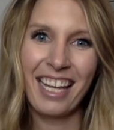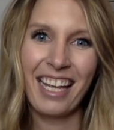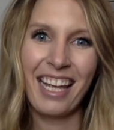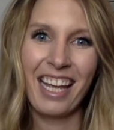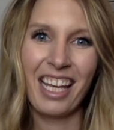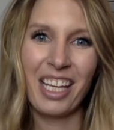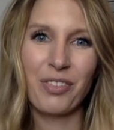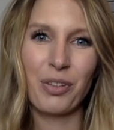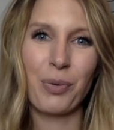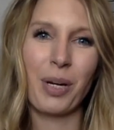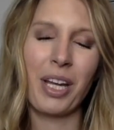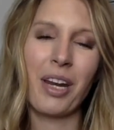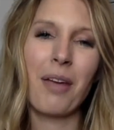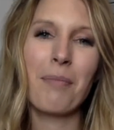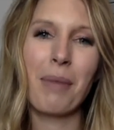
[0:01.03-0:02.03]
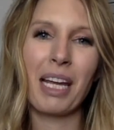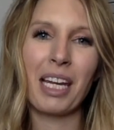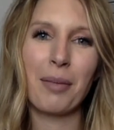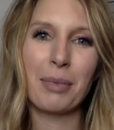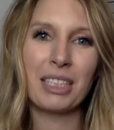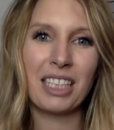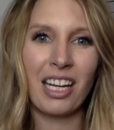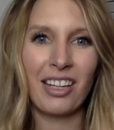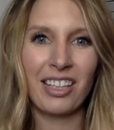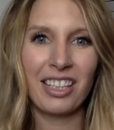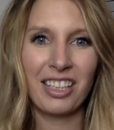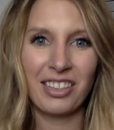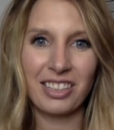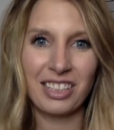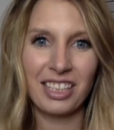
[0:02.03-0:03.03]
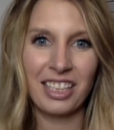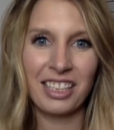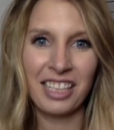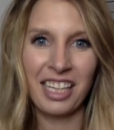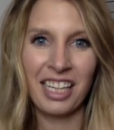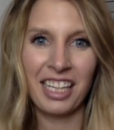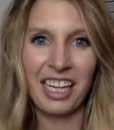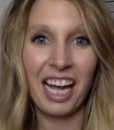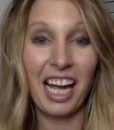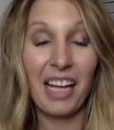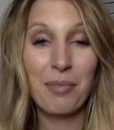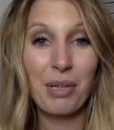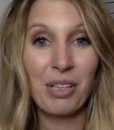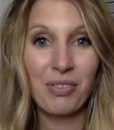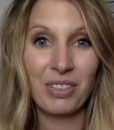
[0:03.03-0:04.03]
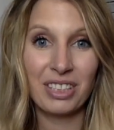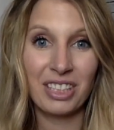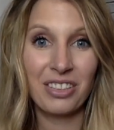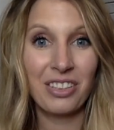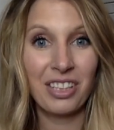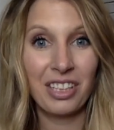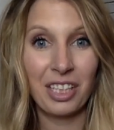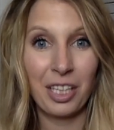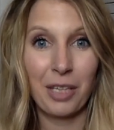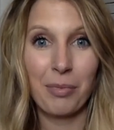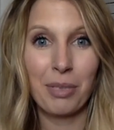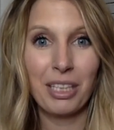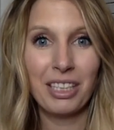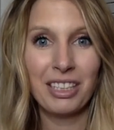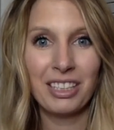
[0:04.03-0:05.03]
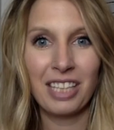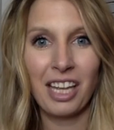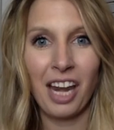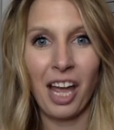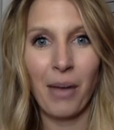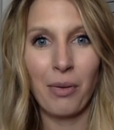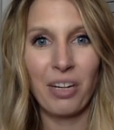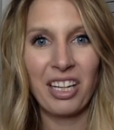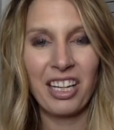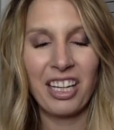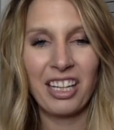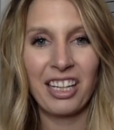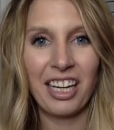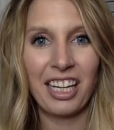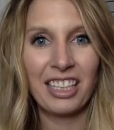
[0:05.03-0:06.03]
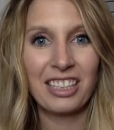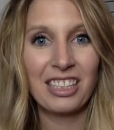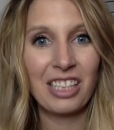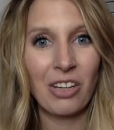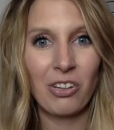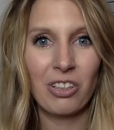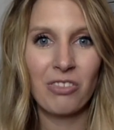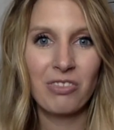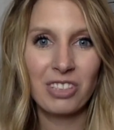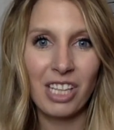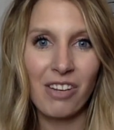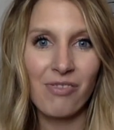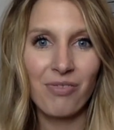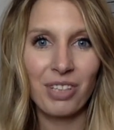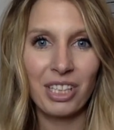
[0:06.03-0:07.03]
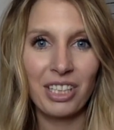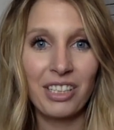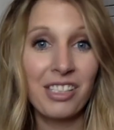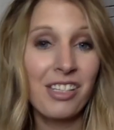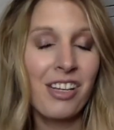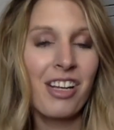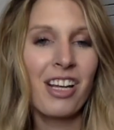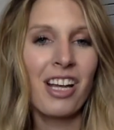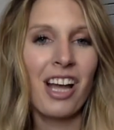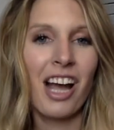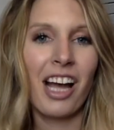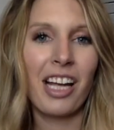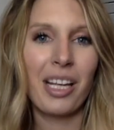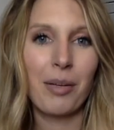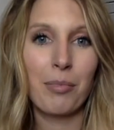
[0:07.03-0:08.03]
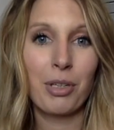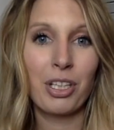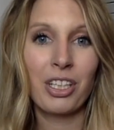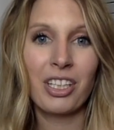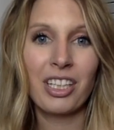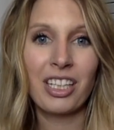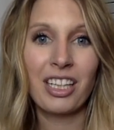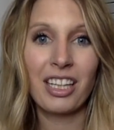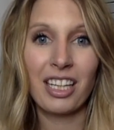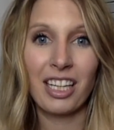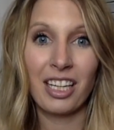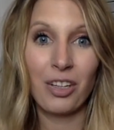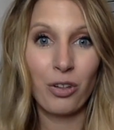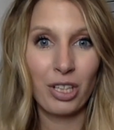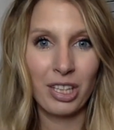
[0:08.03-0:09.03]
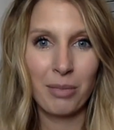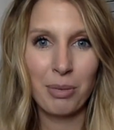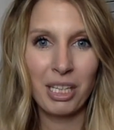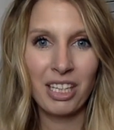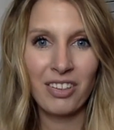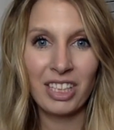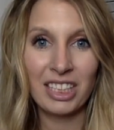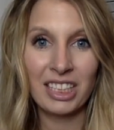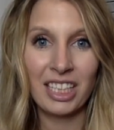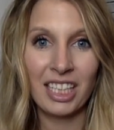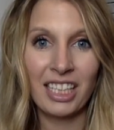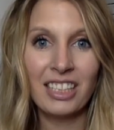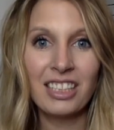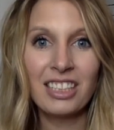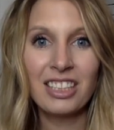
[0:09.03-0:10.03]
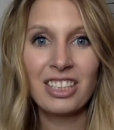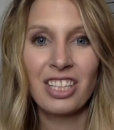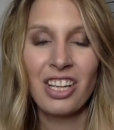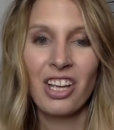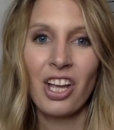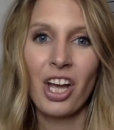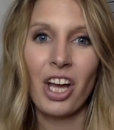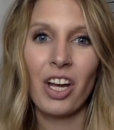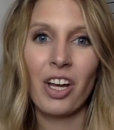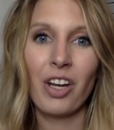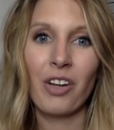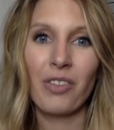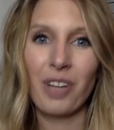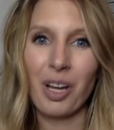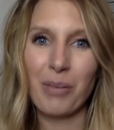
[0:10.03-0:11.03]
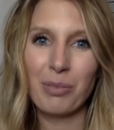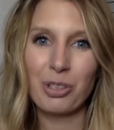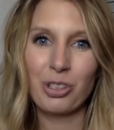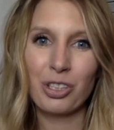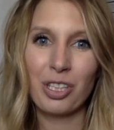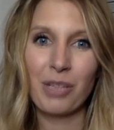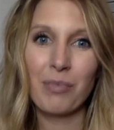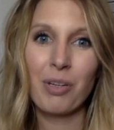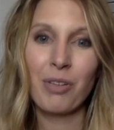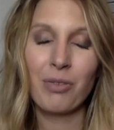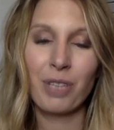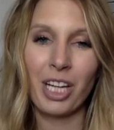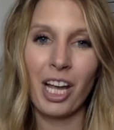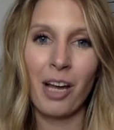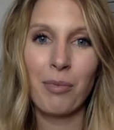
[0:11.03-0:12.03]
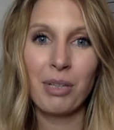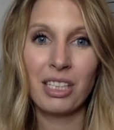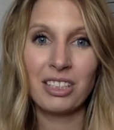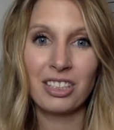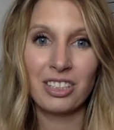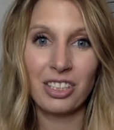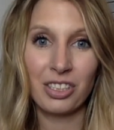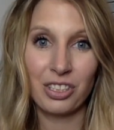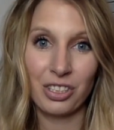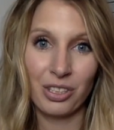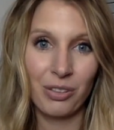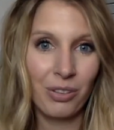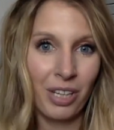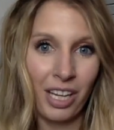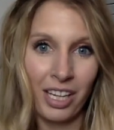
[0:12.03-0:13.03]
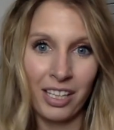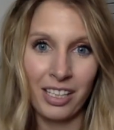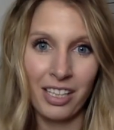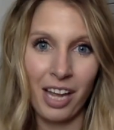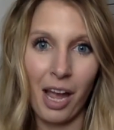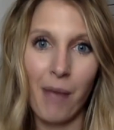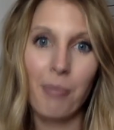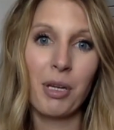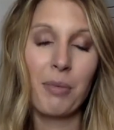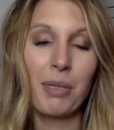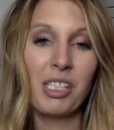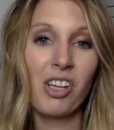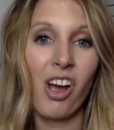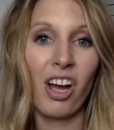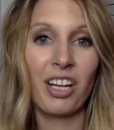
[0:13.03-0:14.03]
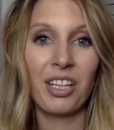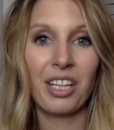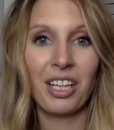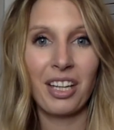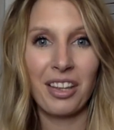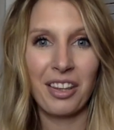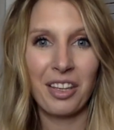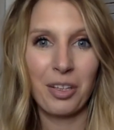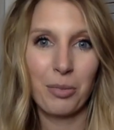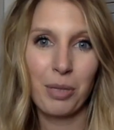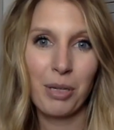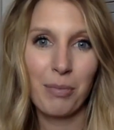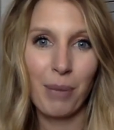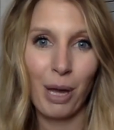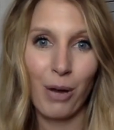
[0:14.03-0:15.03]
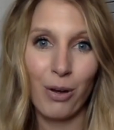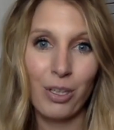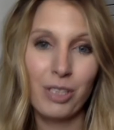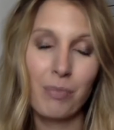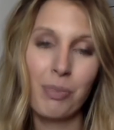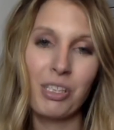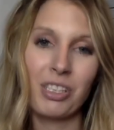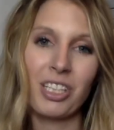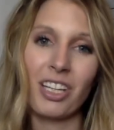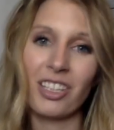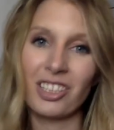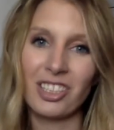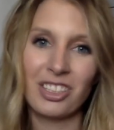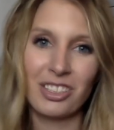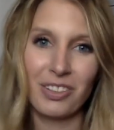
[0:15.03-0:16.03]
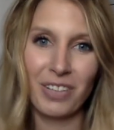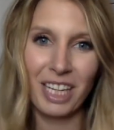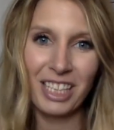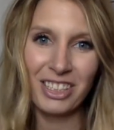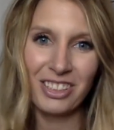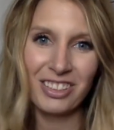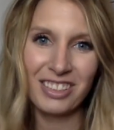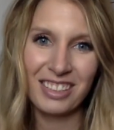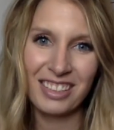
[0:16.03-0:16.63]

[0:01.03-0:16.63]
Hey everyone, my name is Allie Nelson and I am a physical therapist and I work in a clinic south of Denver. I am currently an orthopedic resident of Upstream Rehab Institute and I'm going to be talking a little bit about patellar dislocations.